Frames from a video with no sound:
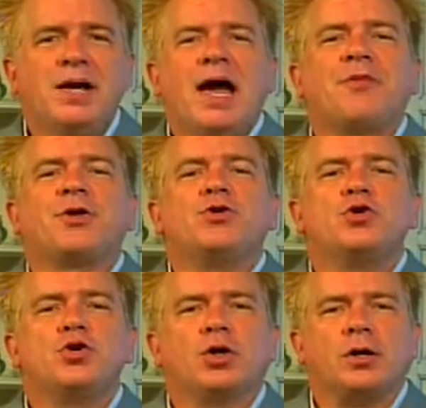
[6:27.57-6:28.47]
at the New
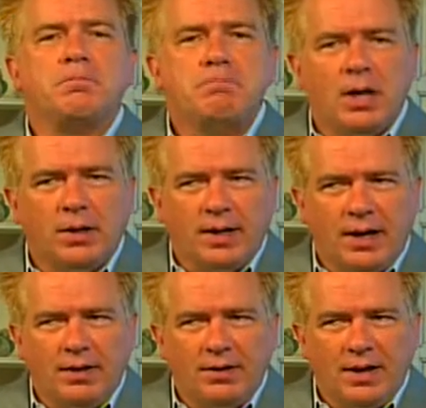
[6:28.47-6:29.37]
York
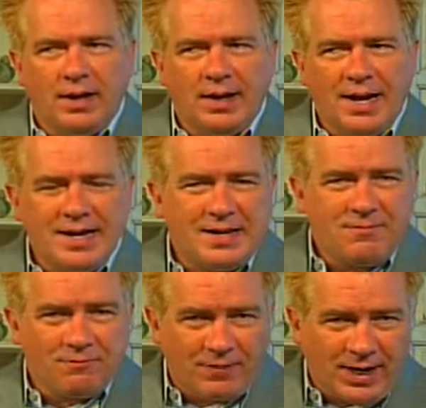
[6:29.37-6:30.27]
Marriott at
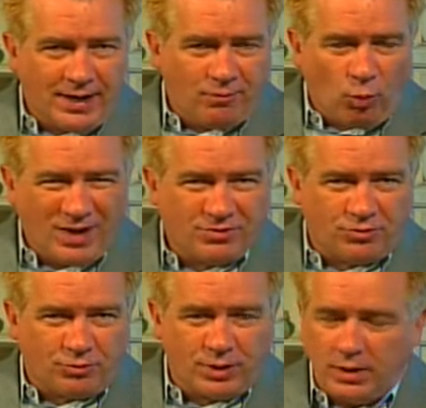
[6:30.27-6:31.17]
85 West
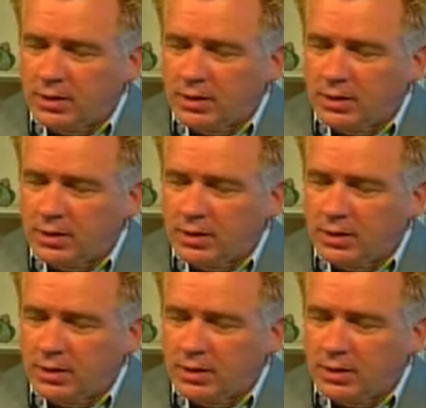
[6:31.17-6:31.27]
Street,